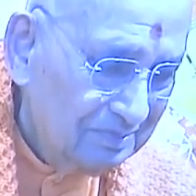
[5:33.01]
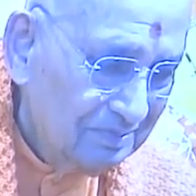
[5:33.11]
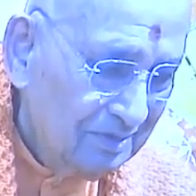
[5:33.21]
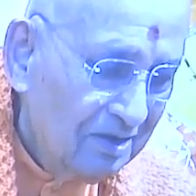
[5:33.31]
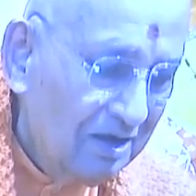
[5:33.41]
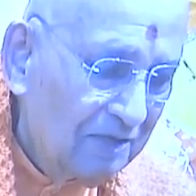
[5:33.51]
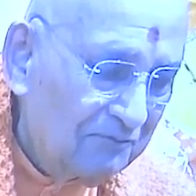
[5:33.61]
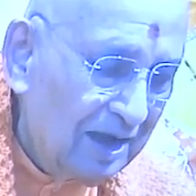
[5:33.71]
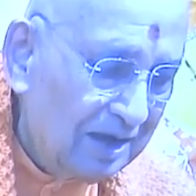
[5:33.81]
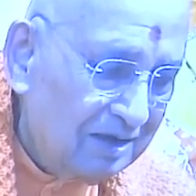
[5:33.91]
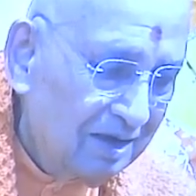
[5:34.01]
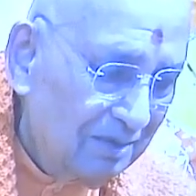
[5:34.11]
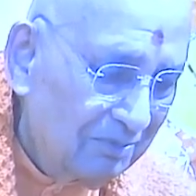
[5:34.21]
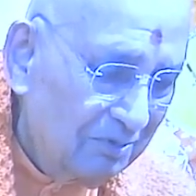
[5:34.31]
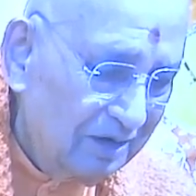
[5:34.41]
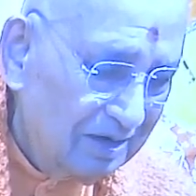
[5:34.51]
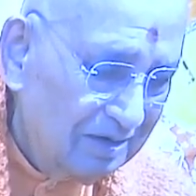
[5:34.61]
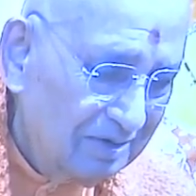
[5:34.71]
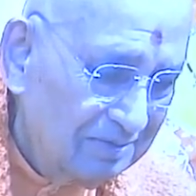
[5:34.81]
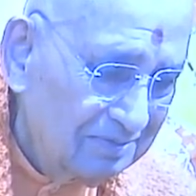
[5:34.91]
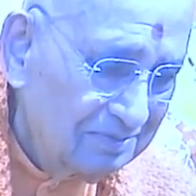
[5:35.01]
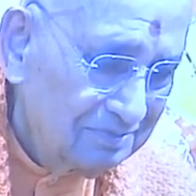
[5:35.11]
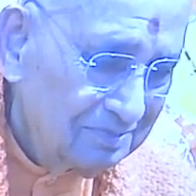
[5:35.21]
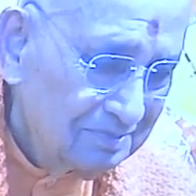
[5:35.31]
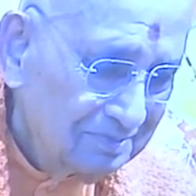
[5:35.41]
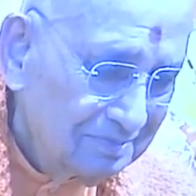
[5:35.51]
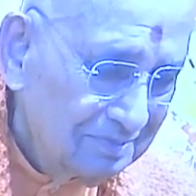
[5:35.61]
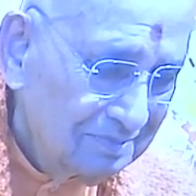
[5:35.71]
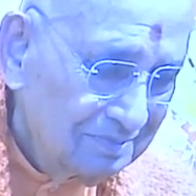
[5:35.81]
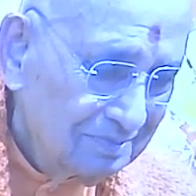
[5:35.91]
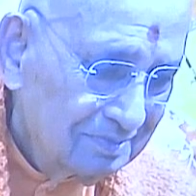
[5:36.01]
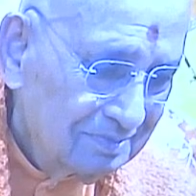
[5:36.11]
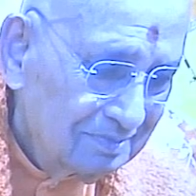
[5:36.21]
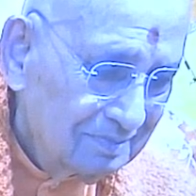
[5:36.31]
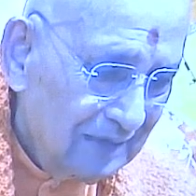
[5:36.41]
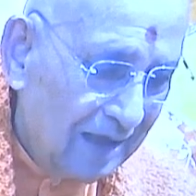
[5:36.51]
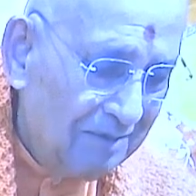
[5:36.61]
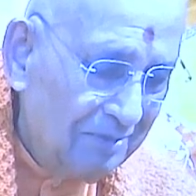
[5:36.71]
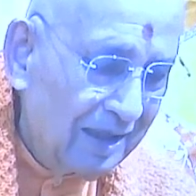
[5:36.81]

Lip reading: with the surrender of personality to the care of a